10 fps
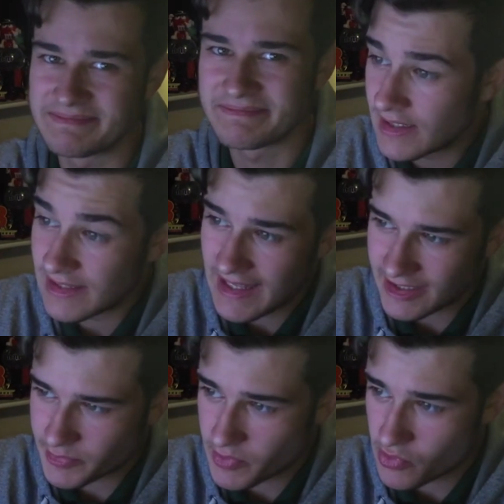Her
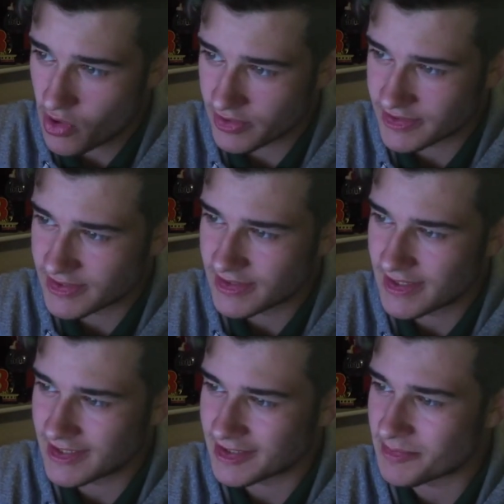legs were crossed,
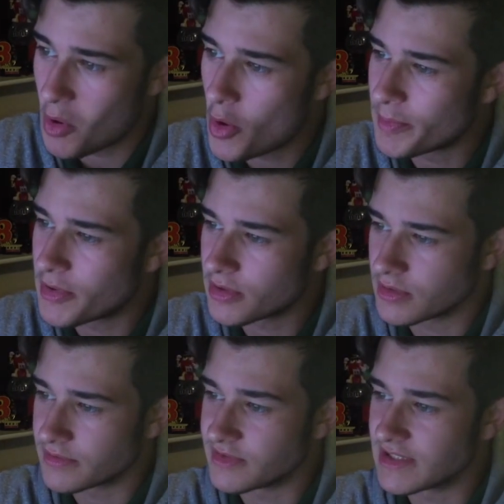and a small
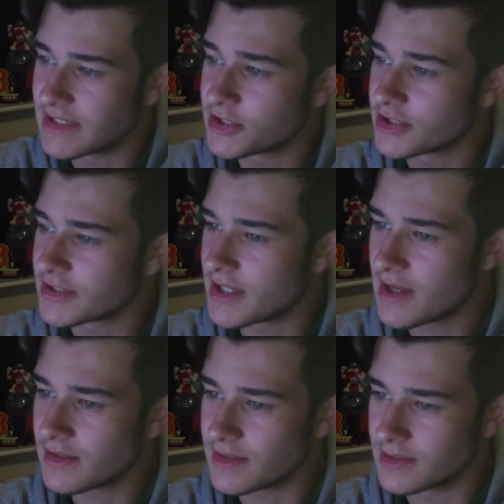puddle of delicious
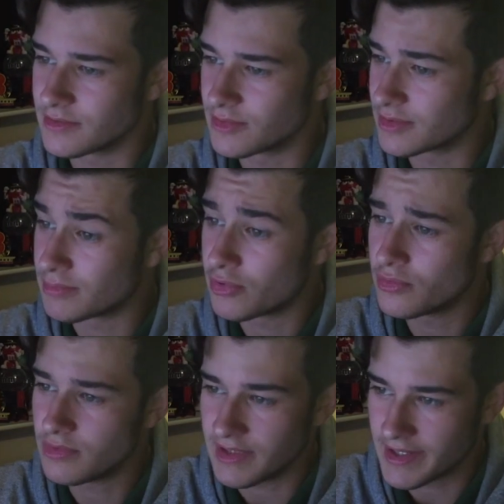girl goo was
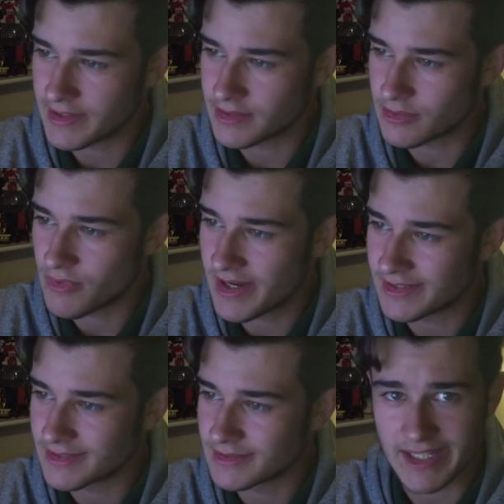pooling at her
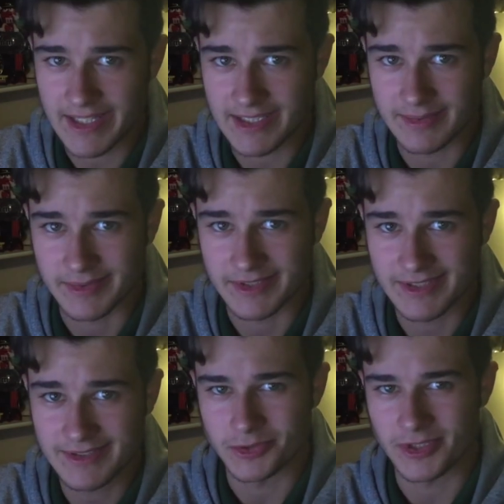waist. Damn,
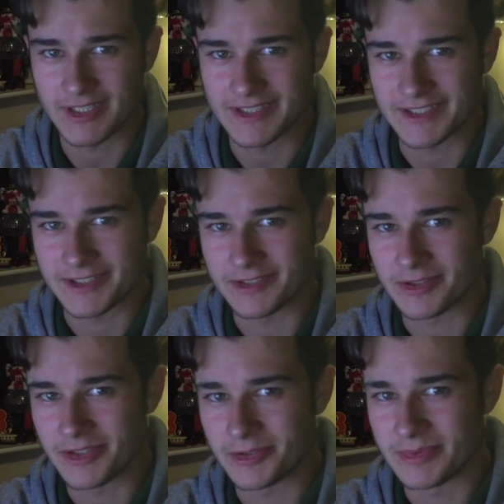son, you got this
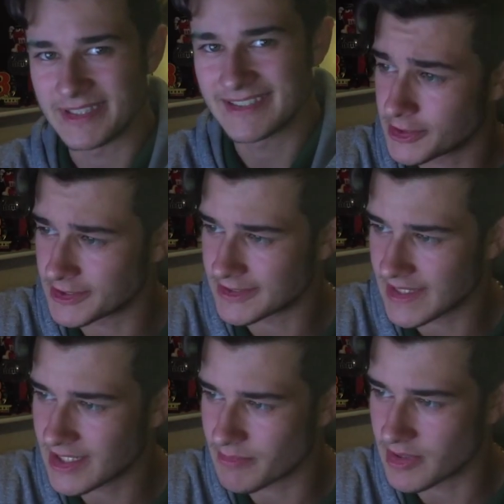girl, homie. She
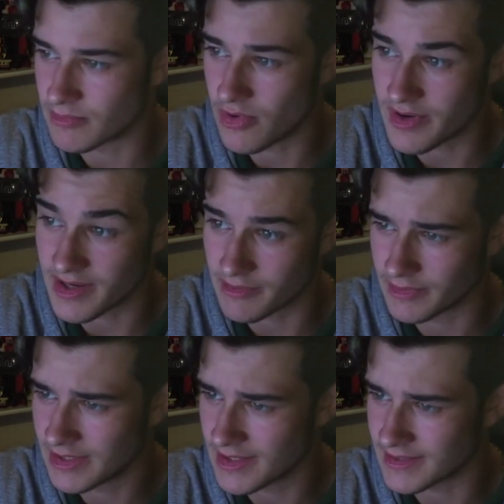stared at my book, and I
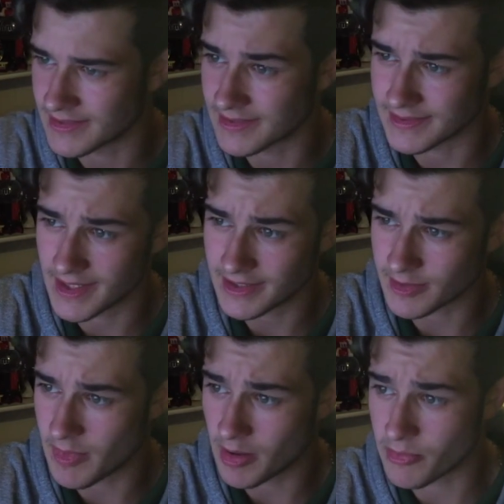realised the
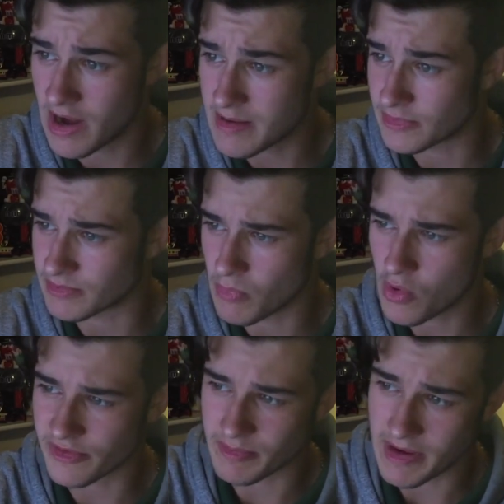size of my brain must
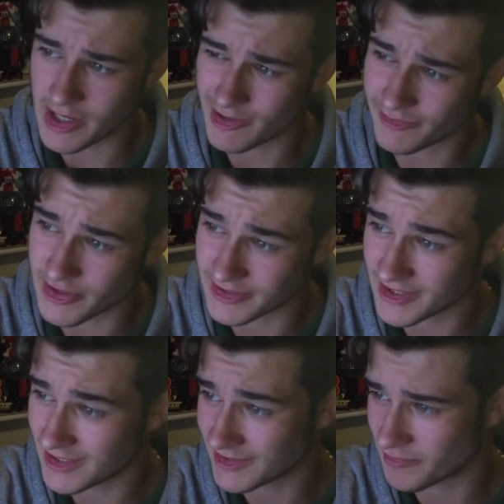more than make up for the
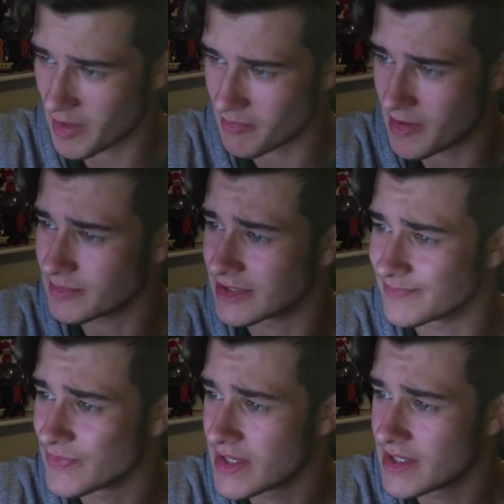size of my
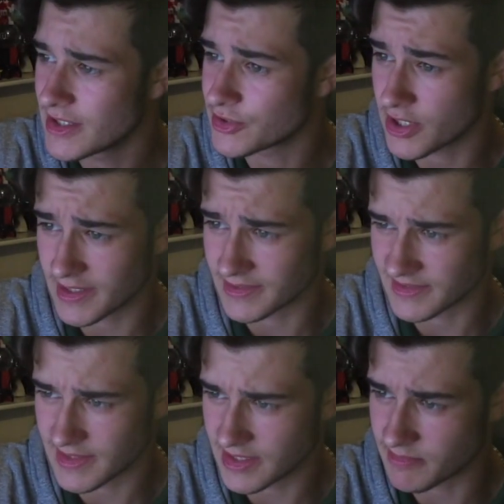member. Chad
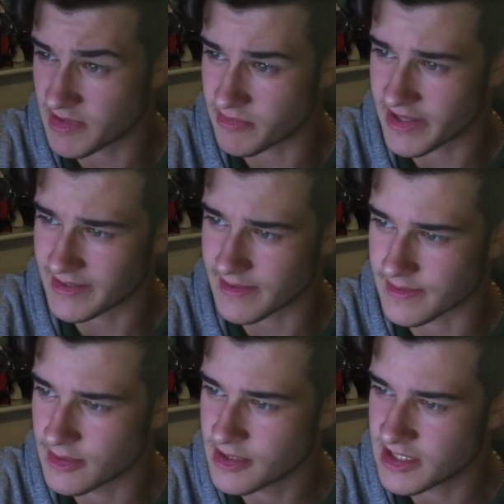stared at me with
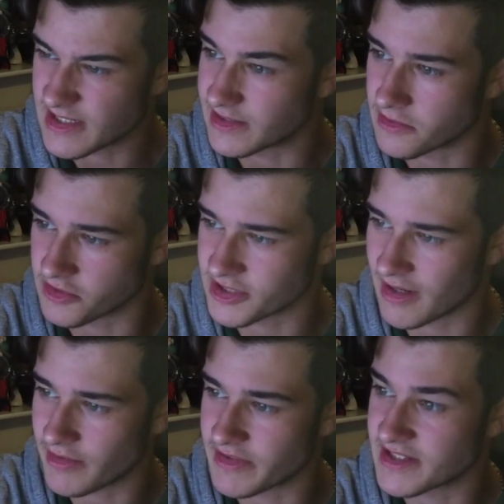anger. He launched
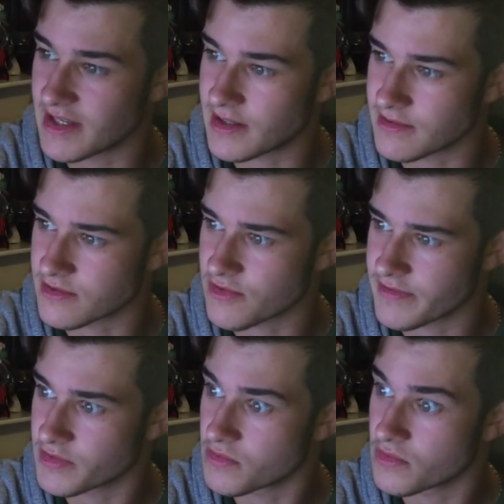out of his seat and
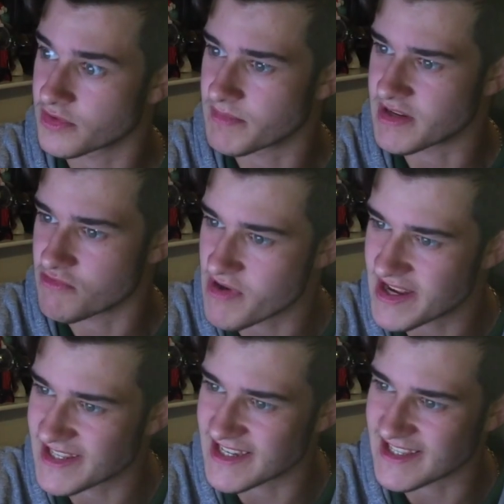strode towards me.
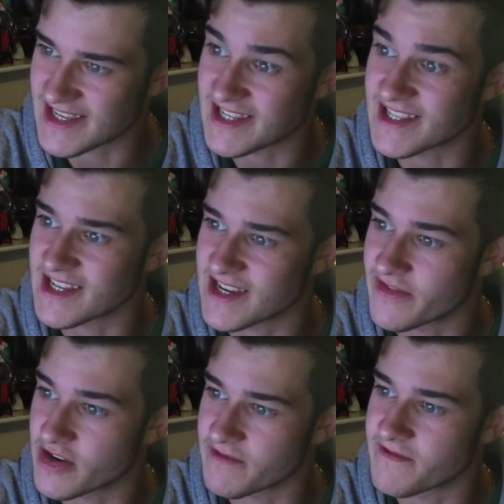Raising his
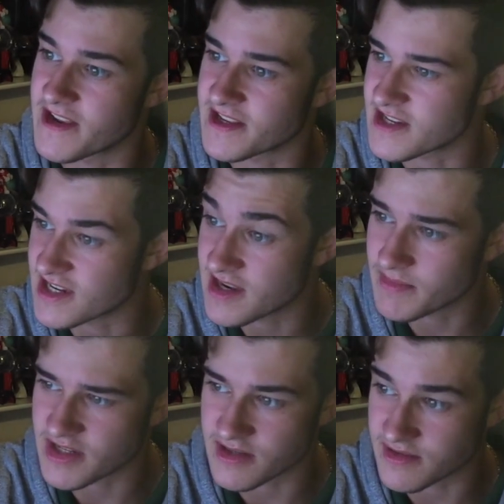insignificant fist, he
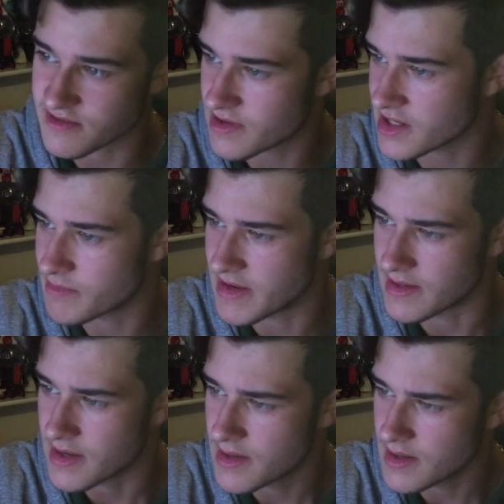attempted to strike me.